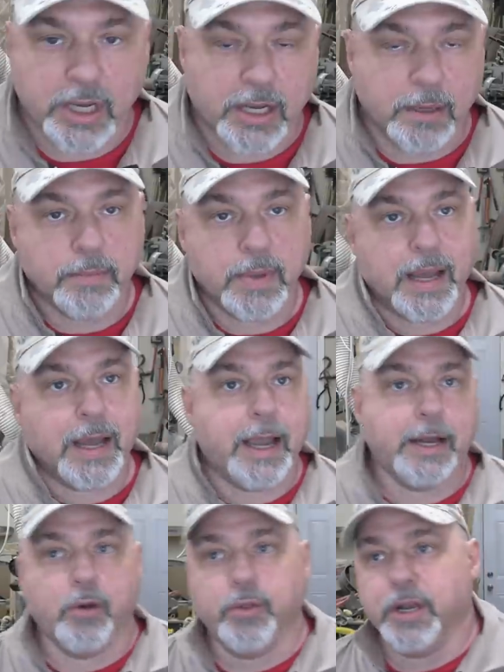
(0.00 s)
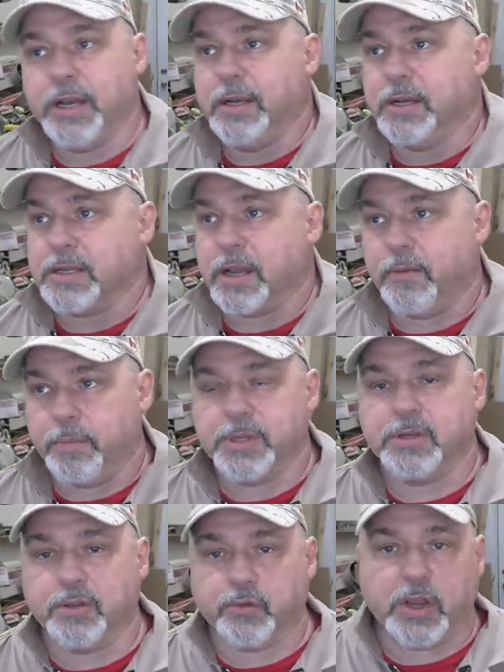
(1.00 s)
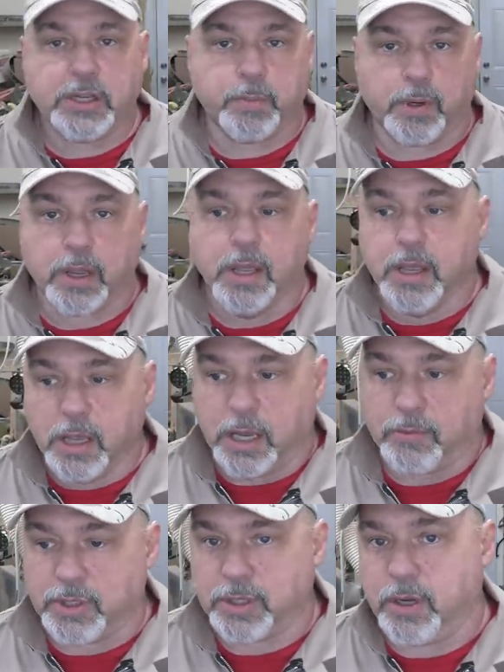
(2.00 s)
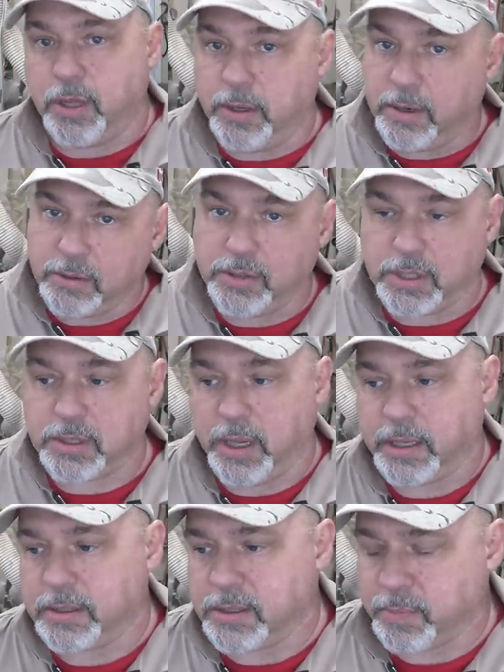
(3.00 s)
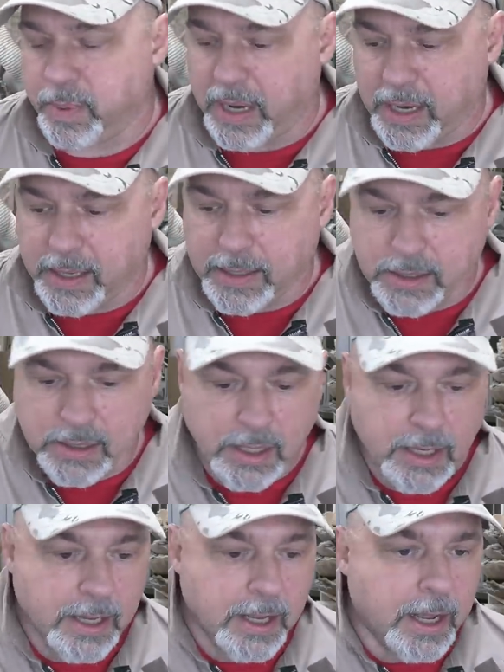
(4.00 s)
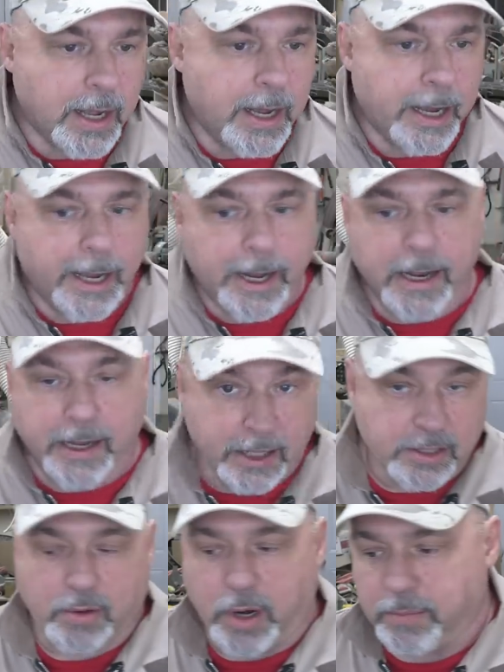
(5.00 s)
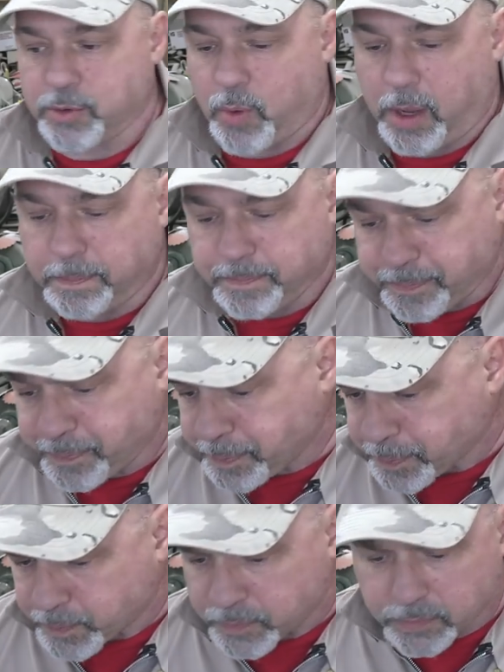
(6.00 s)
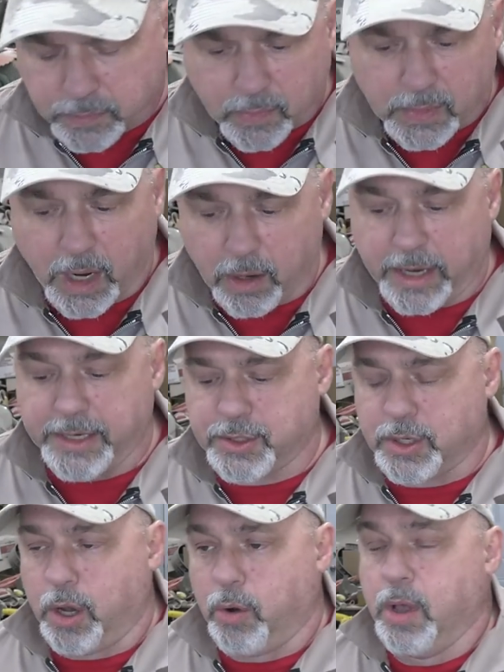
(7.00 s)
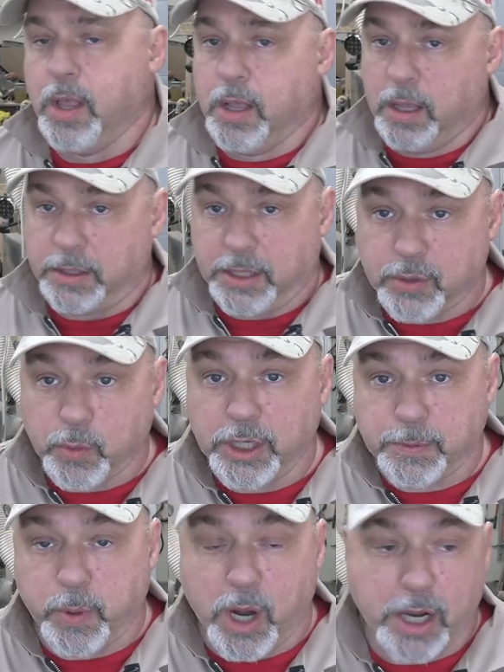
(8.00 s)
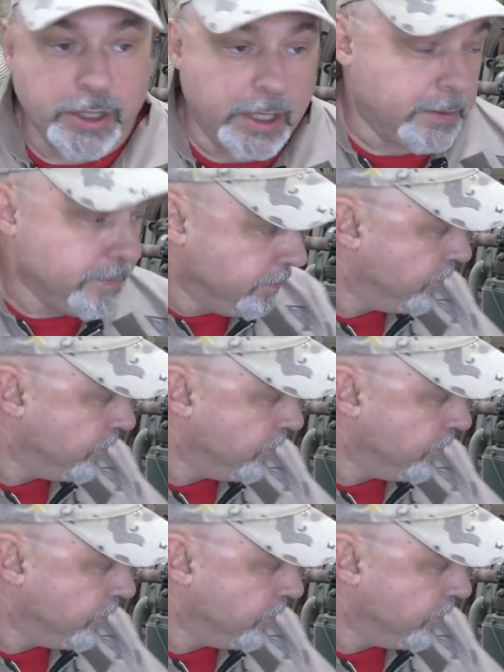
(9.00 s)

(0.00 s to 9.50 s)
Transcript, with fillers: check him. I know that he does have a business Facebook. I was just on there, just liked his page, and Instagram as well. All right, so this week's project.